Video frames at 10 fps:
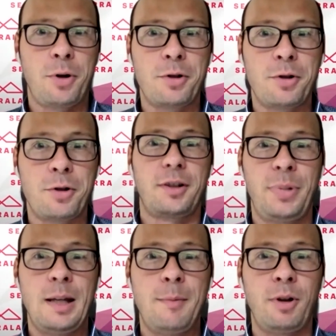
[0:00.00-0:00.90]
like pushed
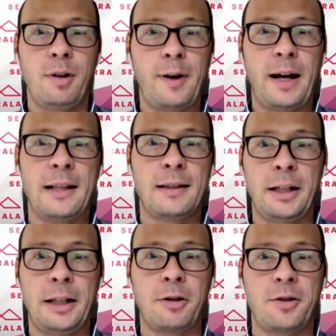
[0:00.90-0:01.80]
people and finance
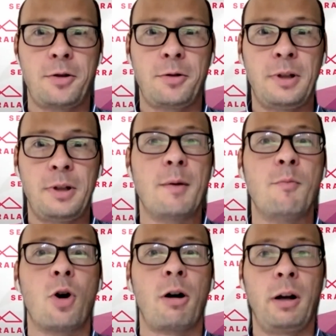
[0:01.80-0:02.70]
leaders to
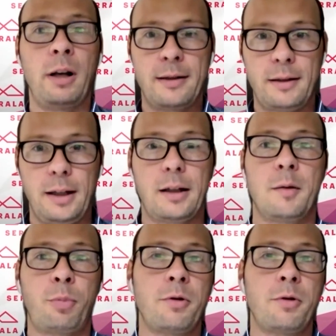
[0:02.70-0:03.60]
take a more holistic
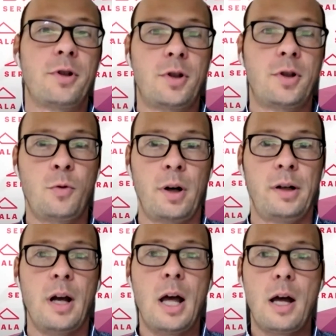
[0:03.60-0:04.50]
approach
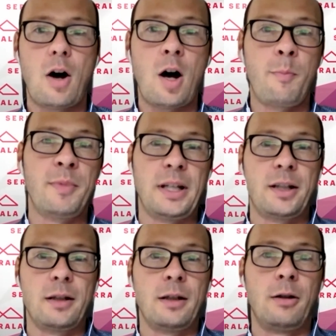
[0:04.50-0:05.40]
toward
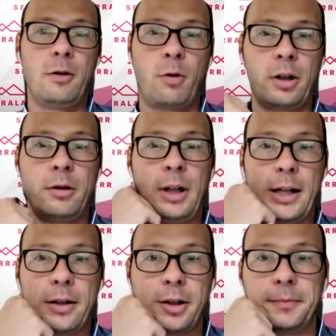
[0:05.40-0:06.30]
optimization in order to
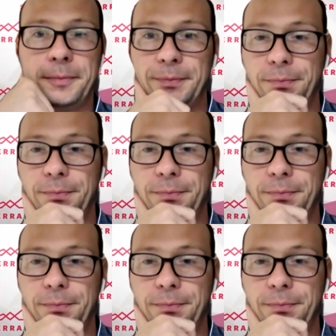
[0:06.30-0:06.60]
cash.